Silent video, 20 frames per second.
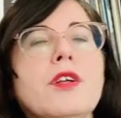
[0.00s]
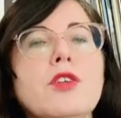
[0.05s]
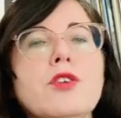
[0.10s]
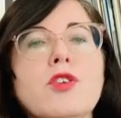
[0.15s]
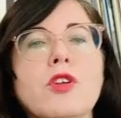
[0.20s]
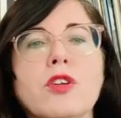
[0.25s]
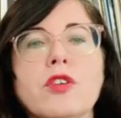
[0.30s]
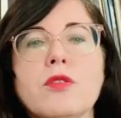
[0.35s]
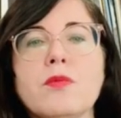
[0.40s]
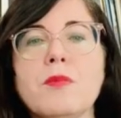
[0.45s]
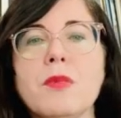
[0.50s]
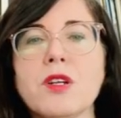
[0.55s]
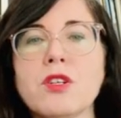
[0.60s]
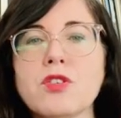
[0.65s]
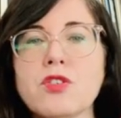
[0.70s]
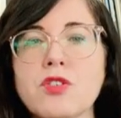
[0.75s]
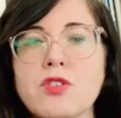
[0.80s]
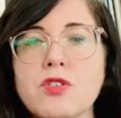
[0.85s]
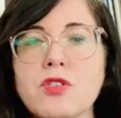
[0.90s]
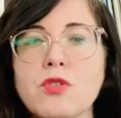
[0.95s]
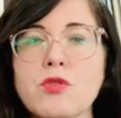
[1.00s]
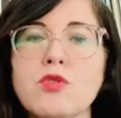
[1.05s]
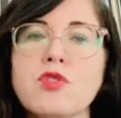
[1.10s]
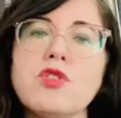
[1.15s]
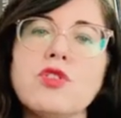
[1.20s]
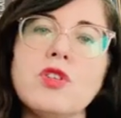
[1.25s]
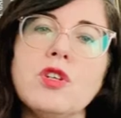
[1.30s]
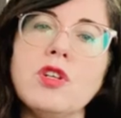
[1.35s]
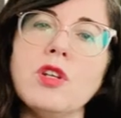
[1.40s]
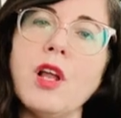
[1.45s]
not much
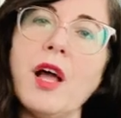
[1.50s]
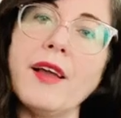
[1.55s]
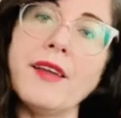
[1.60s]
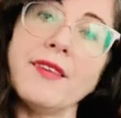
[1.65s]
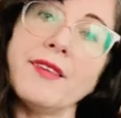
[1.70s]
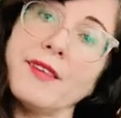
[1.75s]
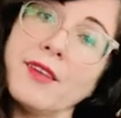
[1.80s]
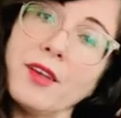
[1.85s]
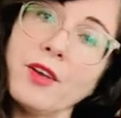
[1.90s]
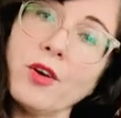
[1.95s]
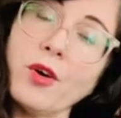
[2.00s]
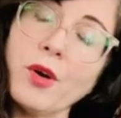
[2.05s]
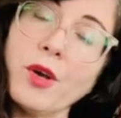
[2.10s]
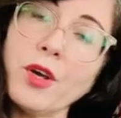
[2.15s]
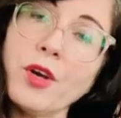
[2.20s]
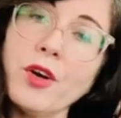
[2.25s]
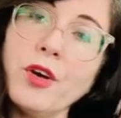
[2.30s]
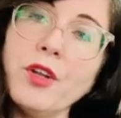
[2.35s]
socializing going